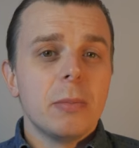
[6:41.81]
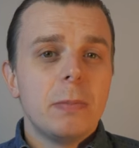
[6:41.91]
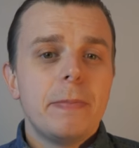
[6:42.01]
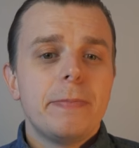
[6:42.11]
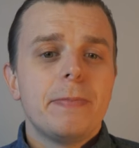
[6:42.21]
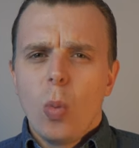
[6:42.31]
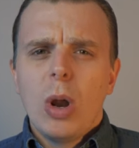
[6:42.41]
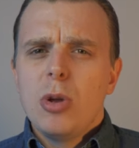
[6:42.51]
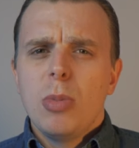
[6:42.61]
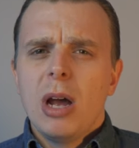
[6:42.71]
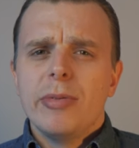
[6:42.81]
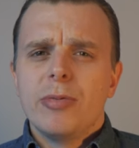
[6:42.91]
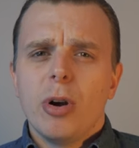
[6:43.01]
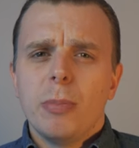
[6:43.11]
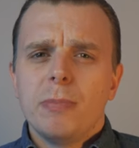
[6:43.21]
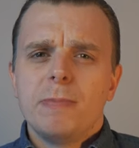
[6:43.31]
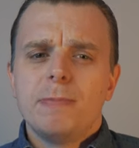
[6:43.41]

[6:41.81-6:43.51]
them, where do you buy them from?